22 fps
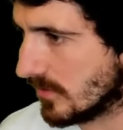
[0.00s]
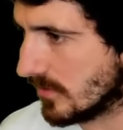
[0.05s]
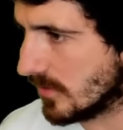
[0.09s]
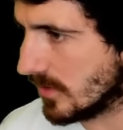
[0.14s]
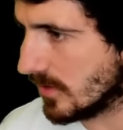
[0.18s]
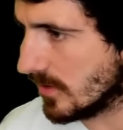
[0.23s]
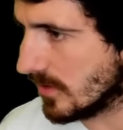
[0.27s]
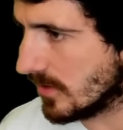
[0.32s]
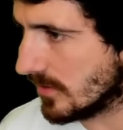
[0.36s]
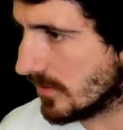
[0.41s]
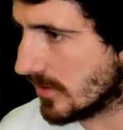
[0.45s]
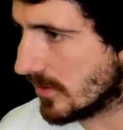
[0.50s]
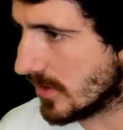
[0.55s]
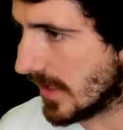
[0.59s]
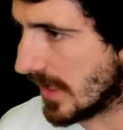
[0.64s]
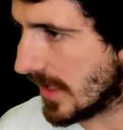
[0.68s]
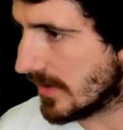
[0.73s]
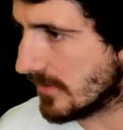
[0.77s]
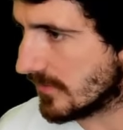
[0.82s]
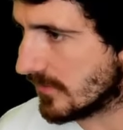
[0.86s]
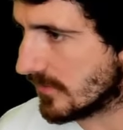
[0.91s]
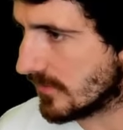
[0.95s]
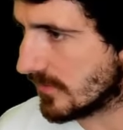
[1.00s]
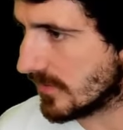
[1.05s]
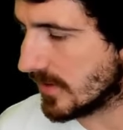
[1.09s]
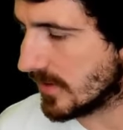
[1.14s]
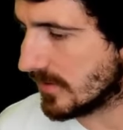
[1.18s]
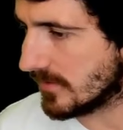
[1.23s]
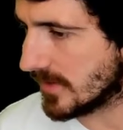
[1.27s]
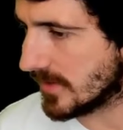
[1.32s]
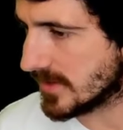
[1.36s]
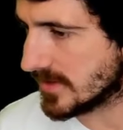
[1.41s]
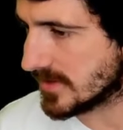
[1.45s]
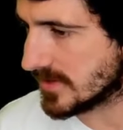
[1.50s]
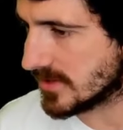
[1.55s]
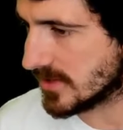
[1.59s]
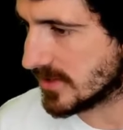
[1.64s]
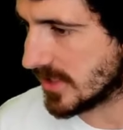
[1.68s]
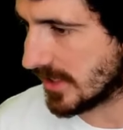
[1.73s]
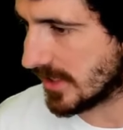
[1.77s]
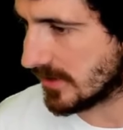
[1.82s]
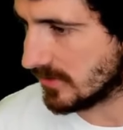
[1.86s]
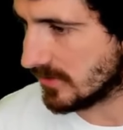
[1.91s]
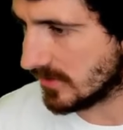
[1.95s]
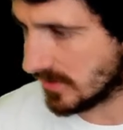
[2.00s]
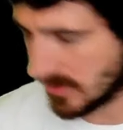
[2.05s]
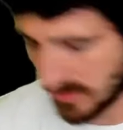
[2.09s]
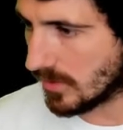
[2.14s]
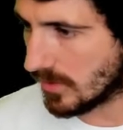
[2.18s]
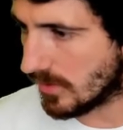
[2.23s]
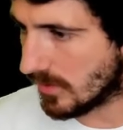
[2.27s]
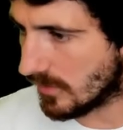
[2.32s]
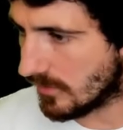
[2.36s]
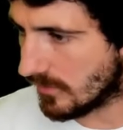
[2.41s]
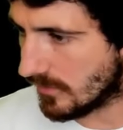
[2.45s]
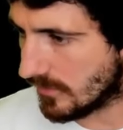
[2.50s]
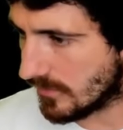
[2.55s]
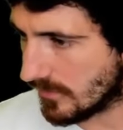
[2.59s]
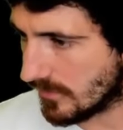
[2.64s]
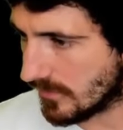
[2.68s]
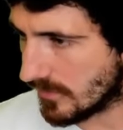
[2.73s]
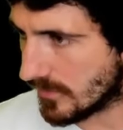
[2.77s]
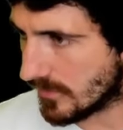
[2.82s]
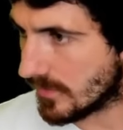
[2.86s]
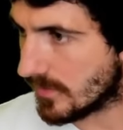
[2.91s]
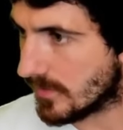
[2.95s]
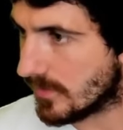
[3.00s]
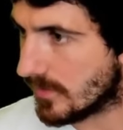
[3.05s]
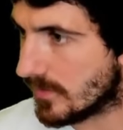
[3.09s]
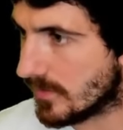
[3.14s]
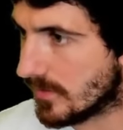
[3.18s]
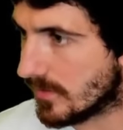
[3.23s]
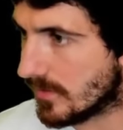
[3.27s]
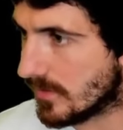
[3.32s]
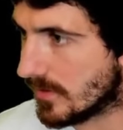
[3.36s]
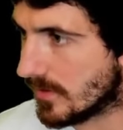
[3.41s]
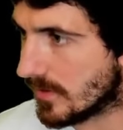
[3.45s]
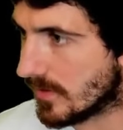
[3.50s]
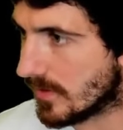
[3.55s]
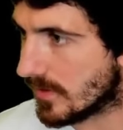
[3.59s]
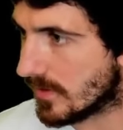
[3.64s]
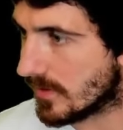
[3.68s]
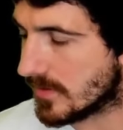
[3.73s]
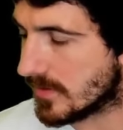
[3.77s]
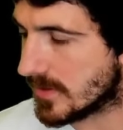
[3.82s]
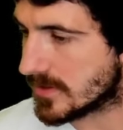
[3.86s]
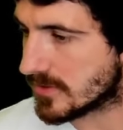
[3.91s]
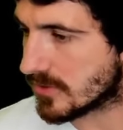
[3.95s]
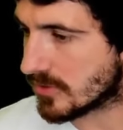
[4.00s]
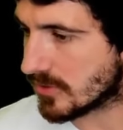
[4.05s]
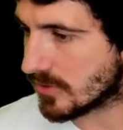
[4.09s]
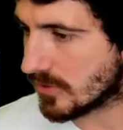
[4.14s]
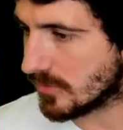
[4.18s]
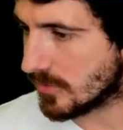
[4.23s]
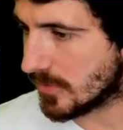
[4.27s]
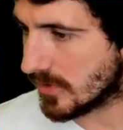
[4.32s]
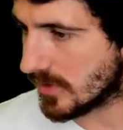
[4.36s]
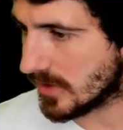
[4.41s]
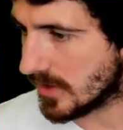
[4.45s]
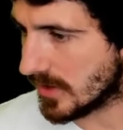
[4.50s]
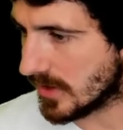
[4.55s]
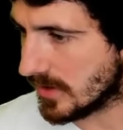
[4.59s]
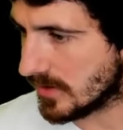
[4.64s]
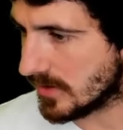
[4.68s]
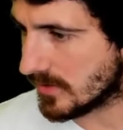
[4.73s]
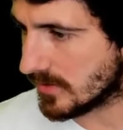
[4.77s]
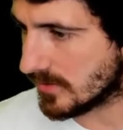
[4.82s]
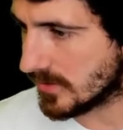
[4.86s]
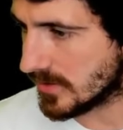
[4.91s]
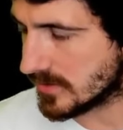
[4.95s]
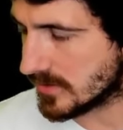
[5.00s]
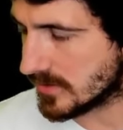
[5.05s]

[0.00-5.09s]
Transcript: well, on the live events channel of the Discord community,